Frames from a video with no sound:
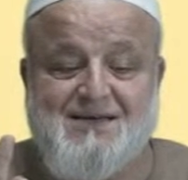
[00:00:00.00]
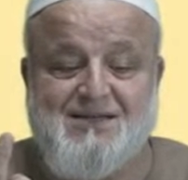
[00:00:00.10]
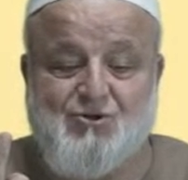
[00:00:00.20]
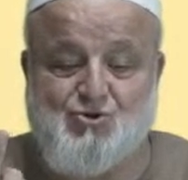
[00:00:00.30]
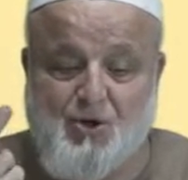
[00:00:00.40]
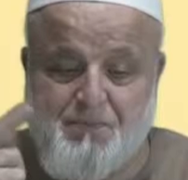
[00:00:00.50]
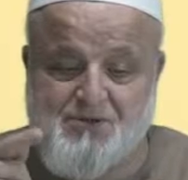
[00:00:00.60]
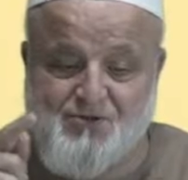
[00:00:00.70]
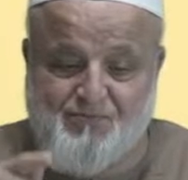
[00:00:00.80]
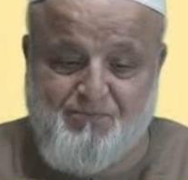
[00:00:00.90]
The
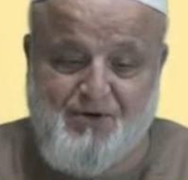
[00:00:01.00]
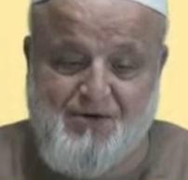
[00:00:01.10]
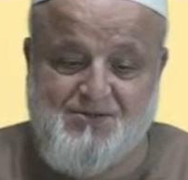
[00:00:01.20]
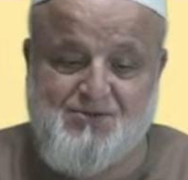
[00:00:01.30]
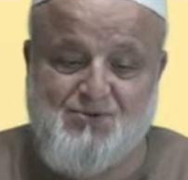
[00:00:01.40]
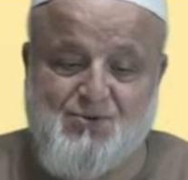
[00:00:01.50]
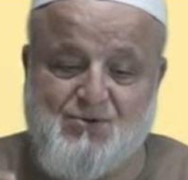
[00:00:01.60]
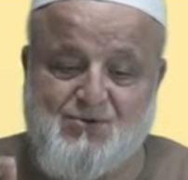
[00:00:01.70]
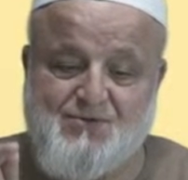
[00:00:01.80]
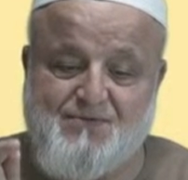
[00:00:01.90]
droppings of birds
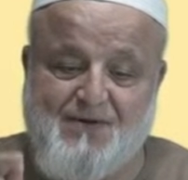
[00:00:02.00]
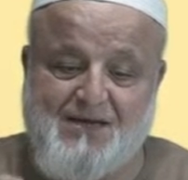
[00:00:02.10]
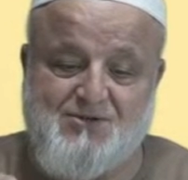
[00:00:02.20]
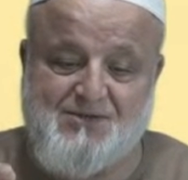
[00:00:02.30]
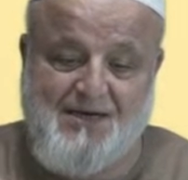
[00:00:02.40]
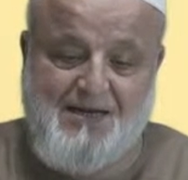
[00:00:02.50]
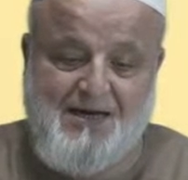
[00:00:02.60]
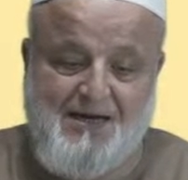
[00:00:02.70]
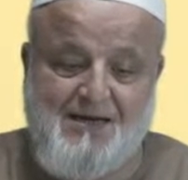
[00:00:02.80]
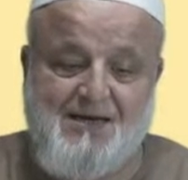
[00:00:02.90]
whose flesh is
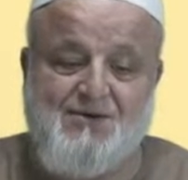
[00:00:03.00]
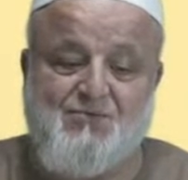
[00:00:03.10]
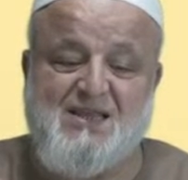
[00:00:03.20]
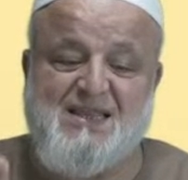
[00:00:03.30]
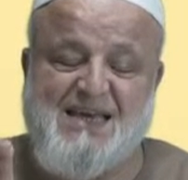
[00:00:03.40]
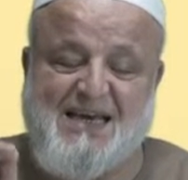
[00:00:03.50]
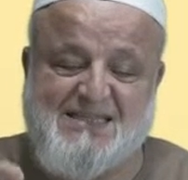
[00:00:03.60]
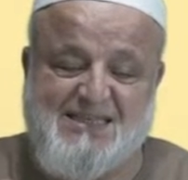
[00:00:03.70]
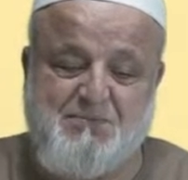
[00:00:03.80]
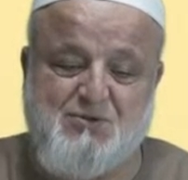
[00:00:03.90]
halal, with the
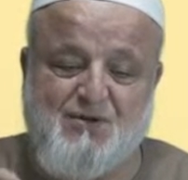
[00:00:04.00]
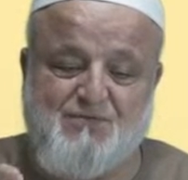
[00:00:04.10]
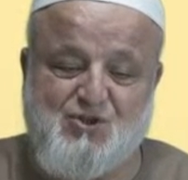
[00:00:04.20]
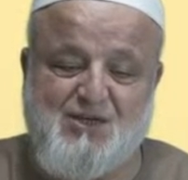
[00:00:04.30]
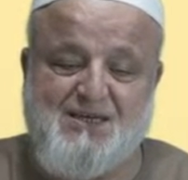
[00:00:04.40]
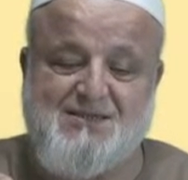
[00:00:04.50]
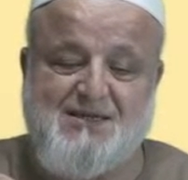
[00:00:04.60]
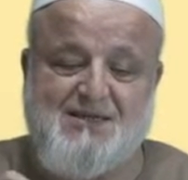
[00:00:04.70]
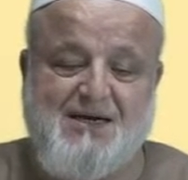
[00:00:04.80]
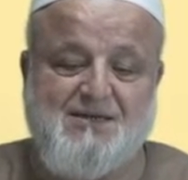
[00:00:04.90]
exception of chickens
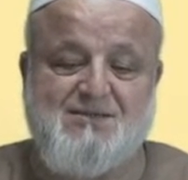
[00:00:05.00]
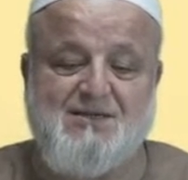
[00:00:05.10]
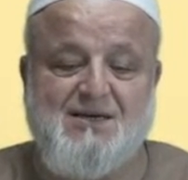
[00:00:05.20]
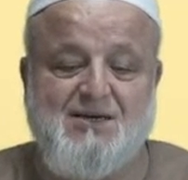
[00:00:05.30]
and ducks,